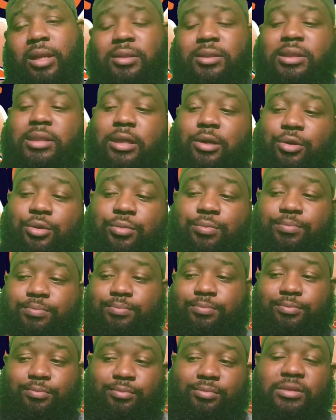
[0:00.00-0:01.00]
So,
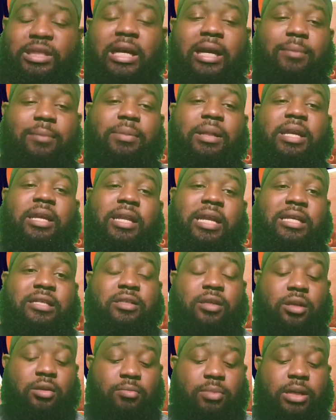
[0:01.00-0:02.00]
I believe that's
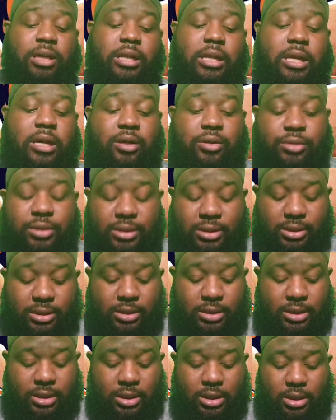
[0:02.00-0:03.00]
going to be a loss.
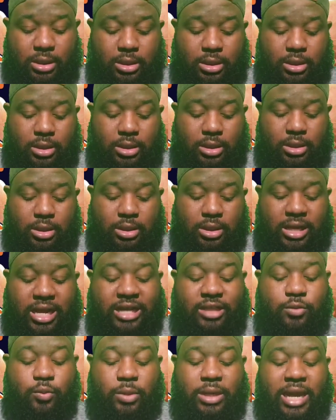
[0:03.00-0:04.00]

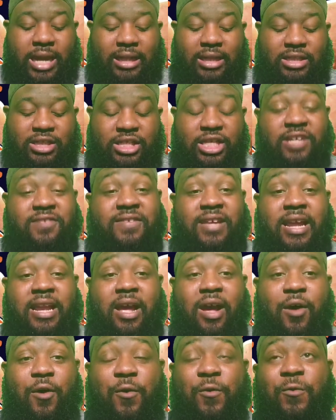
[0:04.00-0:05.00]
Next, we got the Chiefs at
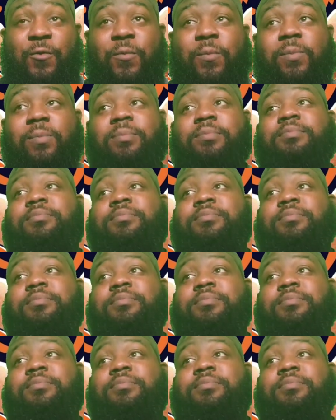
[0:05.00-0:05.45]
home.